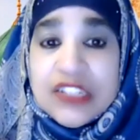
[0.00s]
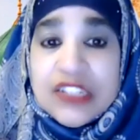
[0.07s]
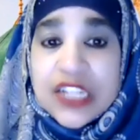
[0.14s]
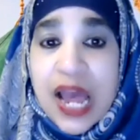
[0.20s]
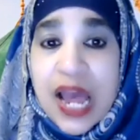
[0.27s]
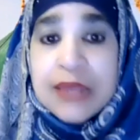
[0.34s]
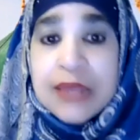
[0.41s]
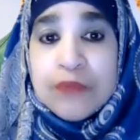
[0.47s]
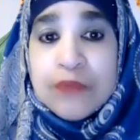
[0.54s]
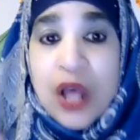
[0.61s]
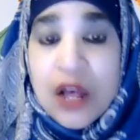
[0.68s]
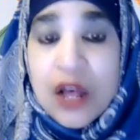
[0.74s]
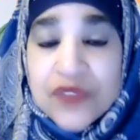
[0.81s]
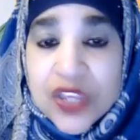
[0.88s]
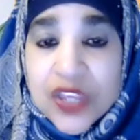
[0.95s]
type
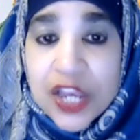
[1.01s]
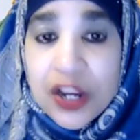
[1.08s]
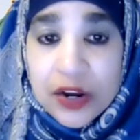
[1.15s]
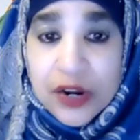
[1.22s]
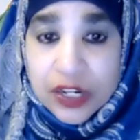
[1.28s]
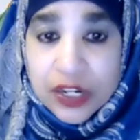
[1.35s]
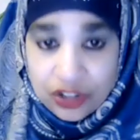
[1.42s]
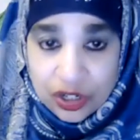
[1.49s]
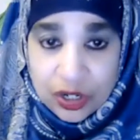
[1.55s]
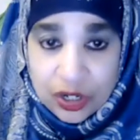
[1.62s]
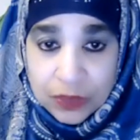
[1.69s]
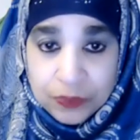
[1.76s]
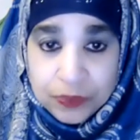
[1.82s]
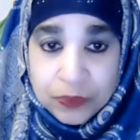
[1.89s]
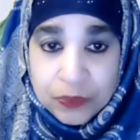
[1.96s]
of
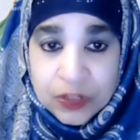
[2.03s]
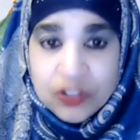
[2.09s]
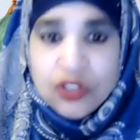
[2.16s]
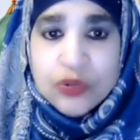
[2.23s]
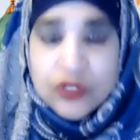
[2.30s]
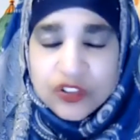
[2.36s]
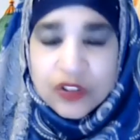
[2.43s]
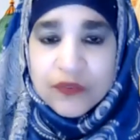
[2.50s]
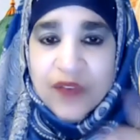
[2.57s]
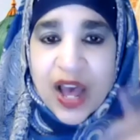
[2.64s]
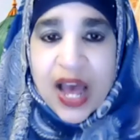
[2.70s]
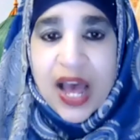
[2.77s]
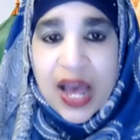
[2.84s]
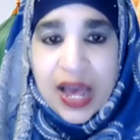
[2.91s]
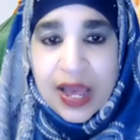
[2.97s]
character to
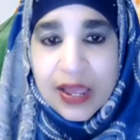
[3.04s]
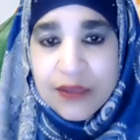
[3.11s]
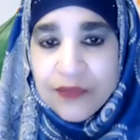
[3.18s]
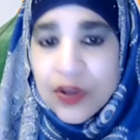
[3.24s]
survive.